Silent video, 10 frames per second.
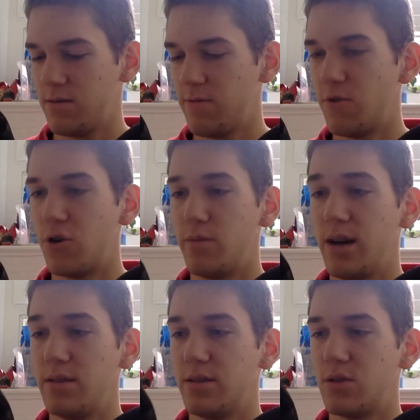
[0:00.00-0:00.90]
4
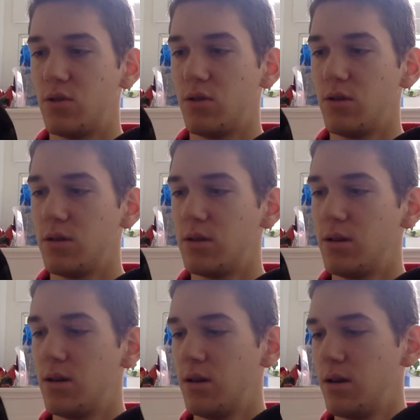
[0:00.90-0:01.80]
months old
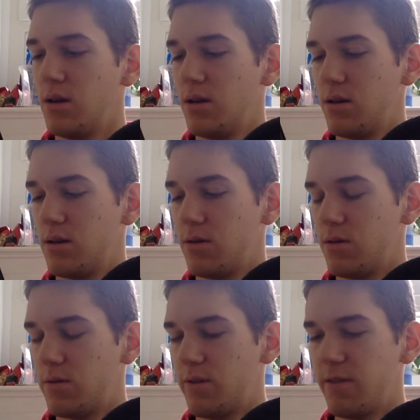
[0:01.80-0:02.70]

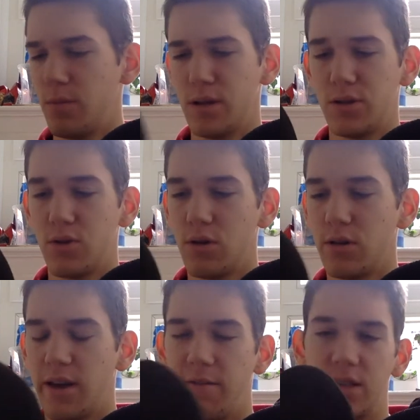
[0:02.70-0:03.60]
or 5 months
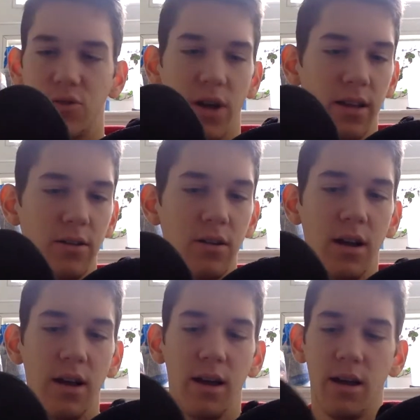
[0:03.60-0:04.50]
old FX trainer.
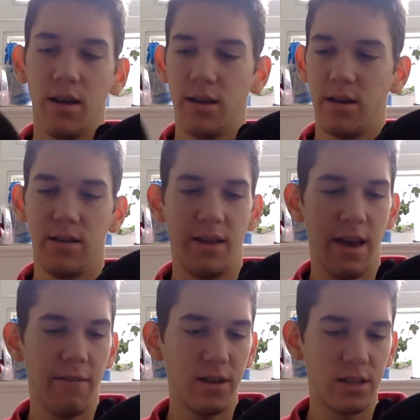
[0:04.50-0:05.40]
The
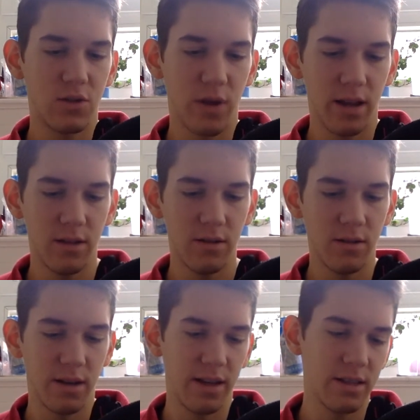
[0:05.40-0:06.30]
FX
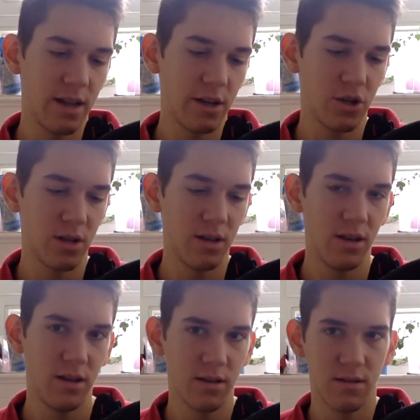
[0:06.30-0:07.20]
trainer is
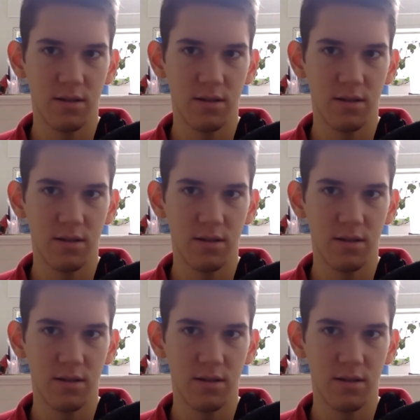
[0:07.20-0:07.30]
actually